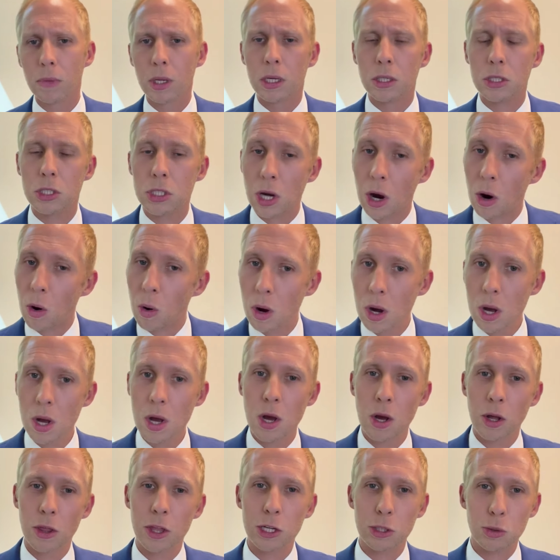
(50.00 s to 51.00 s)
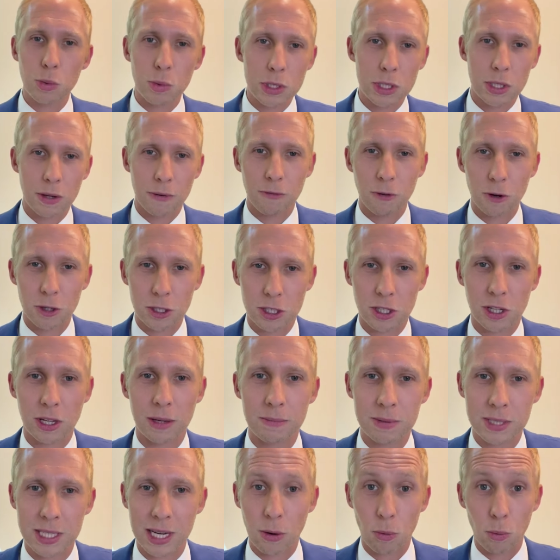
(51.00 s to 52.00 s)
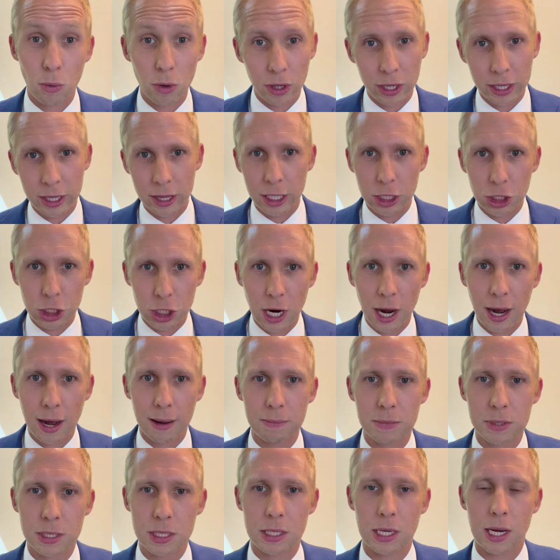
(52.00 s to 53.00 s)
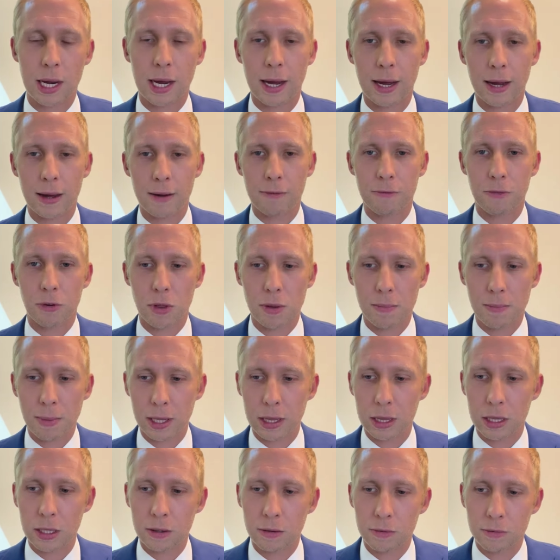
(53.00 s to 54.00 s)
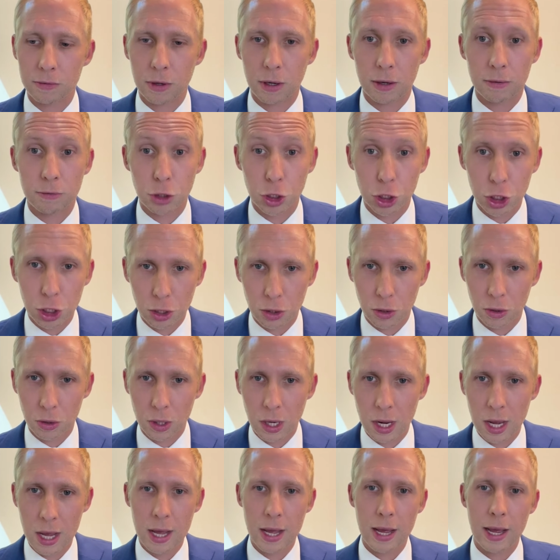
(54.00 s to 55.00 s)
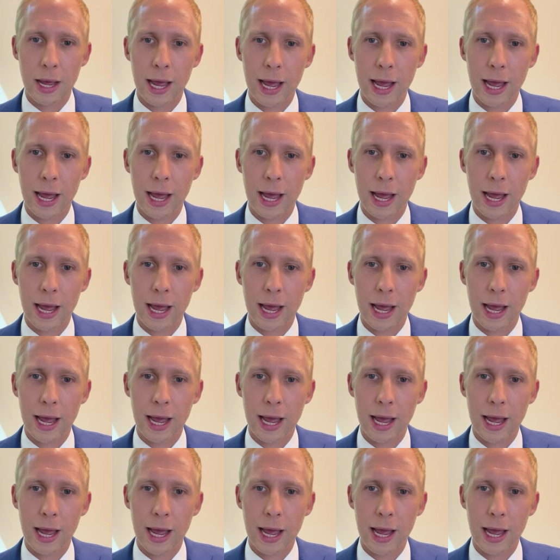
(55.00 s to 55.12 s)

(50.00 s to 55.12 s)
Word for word: So this was the first glimpse at really the jobs uh, for the month of, of June.